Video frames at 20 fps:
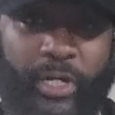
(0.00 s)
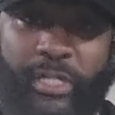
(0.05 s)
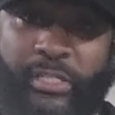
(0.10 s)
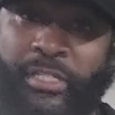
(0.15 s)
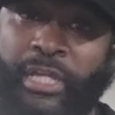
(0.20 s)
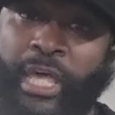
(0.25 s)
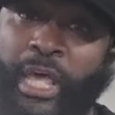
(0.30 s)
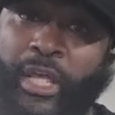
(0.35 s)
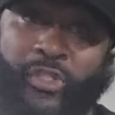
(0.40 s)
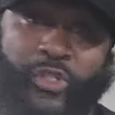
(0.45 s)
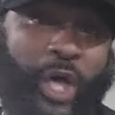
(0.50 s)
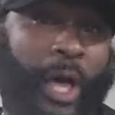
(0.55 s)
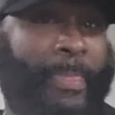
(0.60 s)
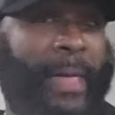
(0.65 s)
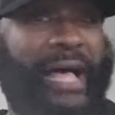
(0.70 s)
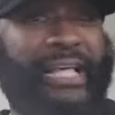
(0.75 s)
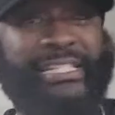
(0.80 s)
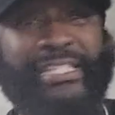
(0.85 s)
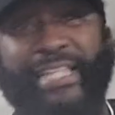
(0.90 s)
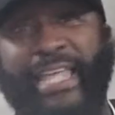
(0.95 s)
us. So I'm
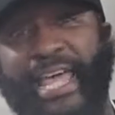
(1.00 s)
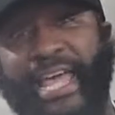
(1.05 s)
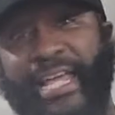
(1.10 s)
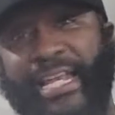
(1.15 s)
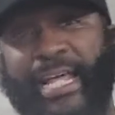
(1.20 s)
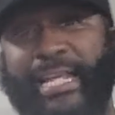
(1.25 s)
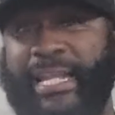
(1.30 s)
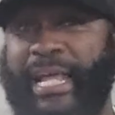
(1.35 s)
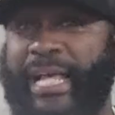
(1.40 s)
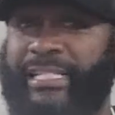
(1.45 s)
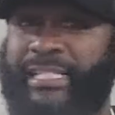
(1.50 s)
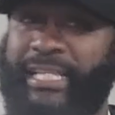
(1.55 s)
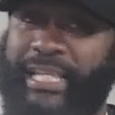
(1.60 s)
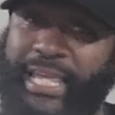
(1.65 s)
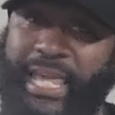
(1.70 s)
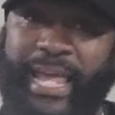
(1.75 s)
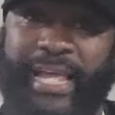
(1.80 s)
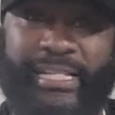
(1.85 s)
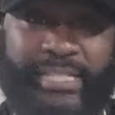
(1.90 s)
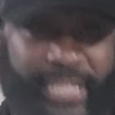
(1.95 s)
not saying that that's the
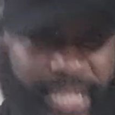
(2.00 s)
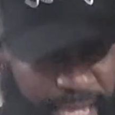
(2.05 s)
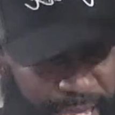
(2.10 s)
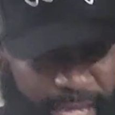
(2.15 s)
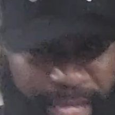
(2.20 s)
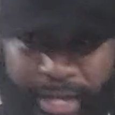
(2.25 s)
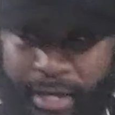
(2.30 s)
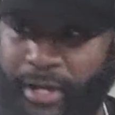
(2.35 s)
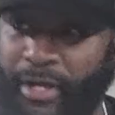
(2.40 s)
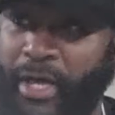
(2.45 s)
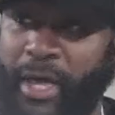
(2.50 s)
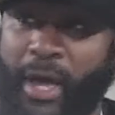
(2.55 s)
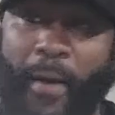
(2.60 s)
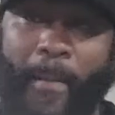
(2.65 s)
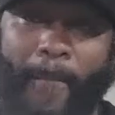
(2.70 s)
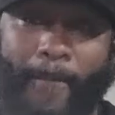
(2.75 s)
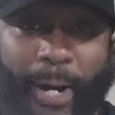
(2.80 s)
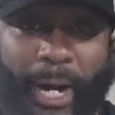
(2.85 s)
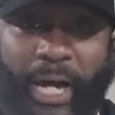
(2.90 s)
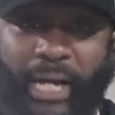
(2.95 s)
case here,
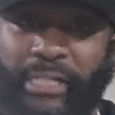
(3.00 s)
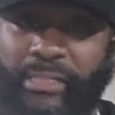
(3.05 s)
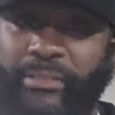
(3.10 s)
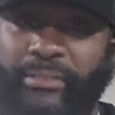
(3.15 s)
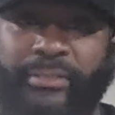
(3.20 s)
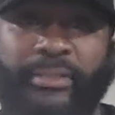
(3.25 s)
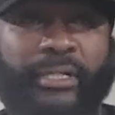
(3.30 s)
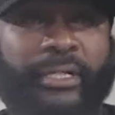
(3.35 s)
but